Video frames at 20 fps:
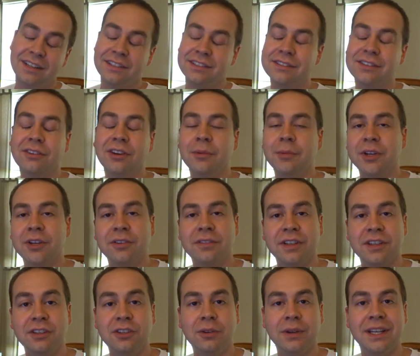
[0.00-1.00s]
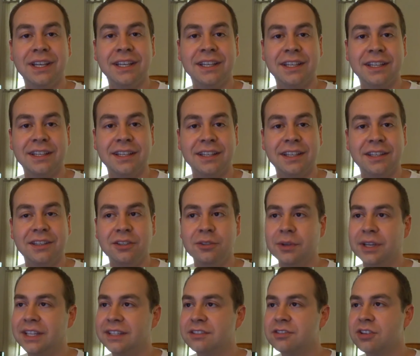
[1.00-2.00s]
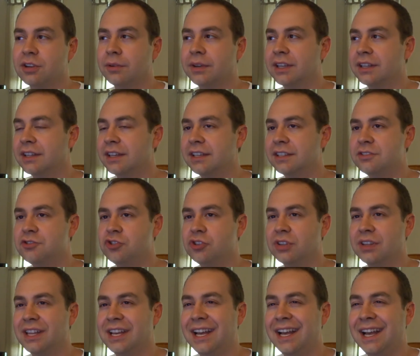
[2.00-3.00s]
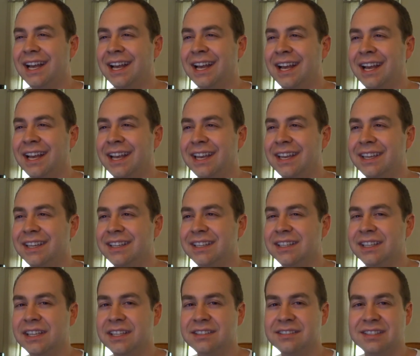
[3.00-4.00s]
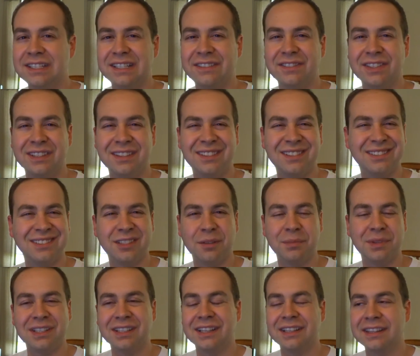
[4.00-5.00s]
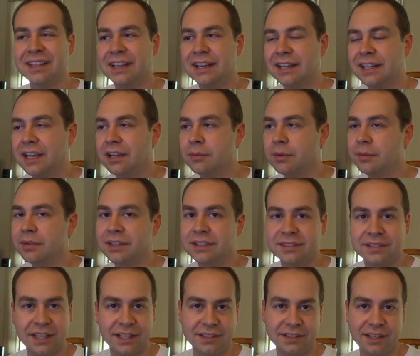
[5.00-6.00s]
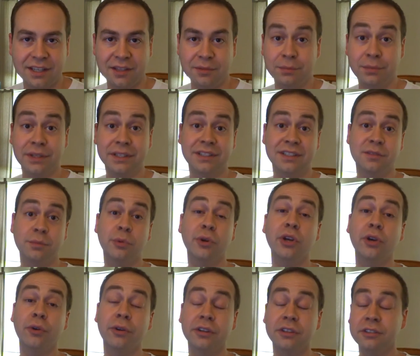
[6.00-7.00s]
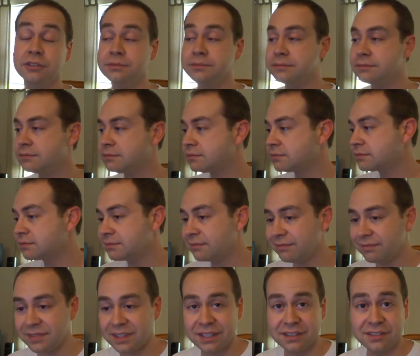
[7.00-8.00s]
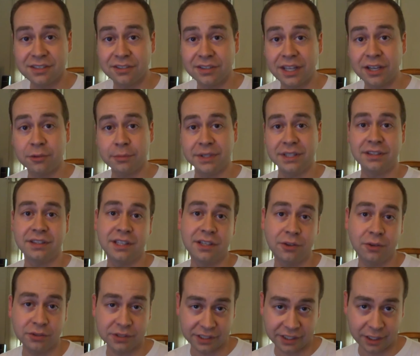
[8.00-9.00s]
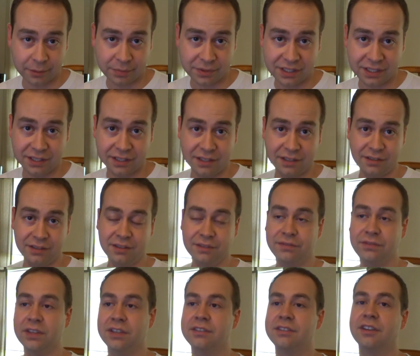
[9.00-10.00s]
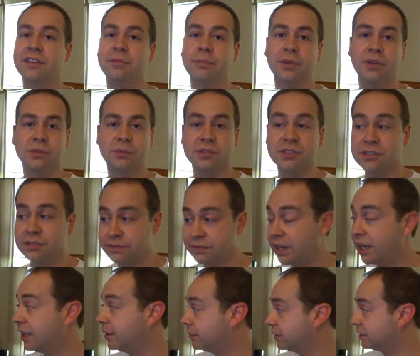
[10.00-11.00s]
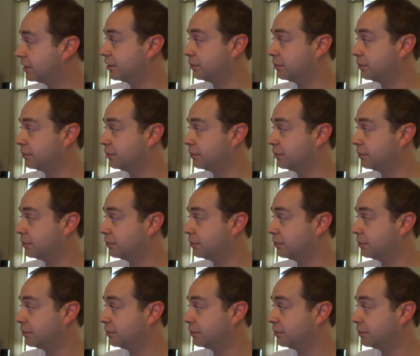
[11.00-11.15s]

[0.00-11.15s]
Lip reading: So I went over to Newegg, and Newegg's showing like July 7th or something like that. I can't remember the exact date, but it's pre-ordered. So that'll be the thing holding up the face-off build, which is fine because